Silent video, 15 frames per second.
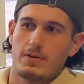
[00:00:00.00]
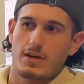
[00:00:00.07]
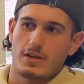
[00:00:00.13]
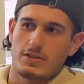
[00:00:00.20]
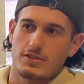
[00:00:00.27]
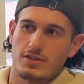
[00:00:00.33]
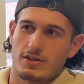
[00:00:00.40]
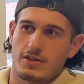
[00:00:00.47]

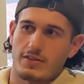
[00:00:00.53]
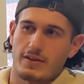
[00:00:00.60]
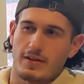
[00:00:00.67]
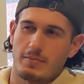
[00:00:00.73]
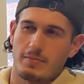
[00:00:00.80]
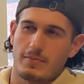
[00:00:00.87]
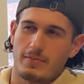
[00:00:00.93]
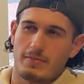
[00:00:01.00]
dust on
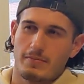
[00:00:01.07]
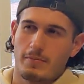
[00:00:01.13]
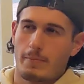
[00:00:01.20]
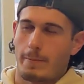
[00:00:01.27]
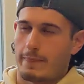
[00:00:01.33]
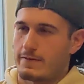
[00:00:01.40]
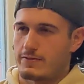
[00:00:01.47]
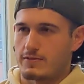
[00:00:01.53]

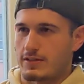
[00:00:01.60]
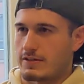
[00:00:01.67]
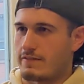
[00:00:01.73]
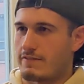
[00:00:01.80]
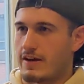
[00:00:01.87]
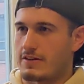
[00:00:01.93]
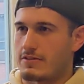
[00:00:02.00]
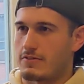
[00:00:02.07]
them, just like a
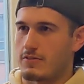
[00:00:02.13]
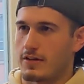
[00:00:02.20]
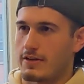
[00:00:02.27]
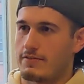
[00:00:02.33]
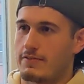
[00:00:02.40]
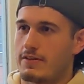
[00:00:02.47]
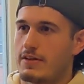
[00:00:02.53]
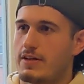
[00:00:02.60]
fact of life,